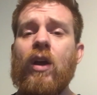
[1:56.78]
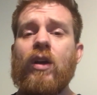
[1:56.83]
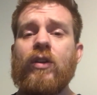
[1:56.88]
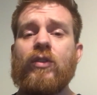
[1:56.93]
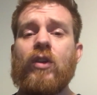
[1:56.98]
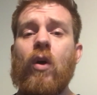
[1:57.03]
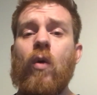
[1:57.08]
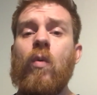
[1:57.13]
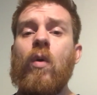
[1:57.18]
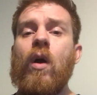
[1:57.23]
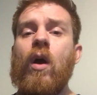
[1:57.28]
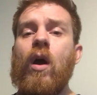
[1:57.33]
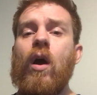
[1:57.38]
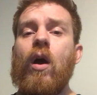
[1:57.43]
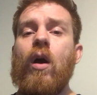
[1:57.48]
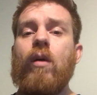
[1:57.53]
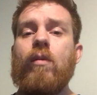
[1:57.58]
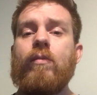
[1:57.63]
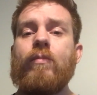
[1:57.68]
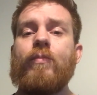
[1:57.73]
So
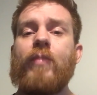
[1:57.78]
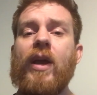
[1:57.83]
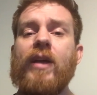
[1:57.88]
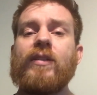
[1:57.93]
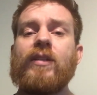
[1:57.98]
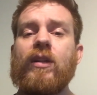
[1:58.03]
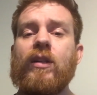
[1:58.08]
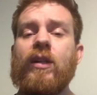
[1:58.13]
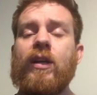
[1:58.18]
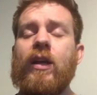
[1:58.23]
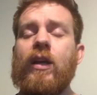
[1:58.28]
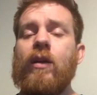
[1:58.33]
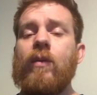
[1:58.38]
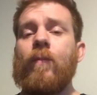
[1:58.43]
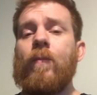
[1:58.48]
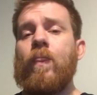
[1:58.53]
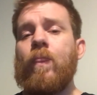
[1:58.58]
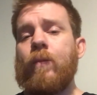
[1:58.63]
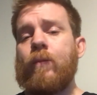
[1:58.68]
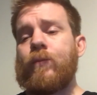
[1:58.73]
basically,
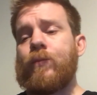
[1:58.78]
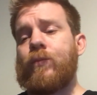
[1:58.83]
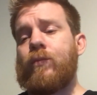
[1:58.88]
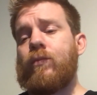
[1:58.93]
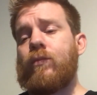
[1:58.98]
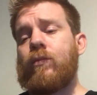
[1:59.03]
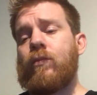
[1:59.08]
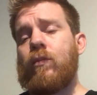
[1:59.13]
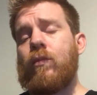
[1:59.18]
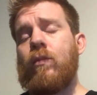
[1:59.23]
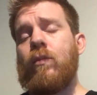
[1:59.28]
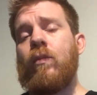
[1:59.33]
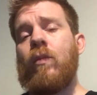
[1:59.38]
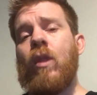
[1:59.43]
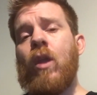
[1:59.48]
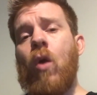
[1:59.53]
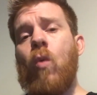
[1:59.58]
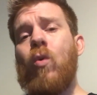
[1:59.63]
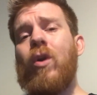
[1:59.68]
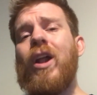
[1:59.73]

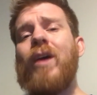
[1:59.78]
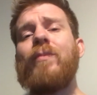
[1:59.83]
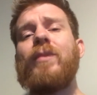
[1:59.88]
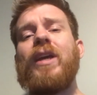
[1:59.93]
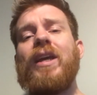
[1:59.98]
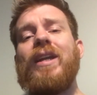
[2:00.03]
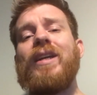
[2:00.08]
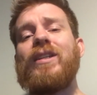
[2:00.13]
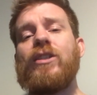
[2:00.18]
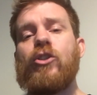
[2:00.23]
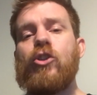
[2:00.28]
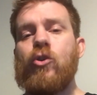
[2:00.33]
what I'm getting